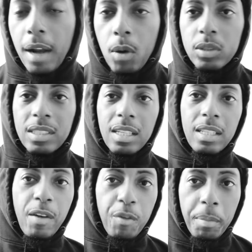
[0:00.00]
But I was
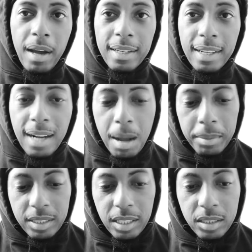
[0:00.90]
telling everybody in the
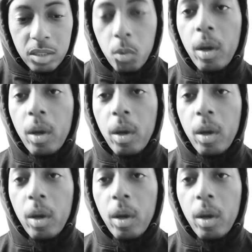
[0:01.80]
comment section,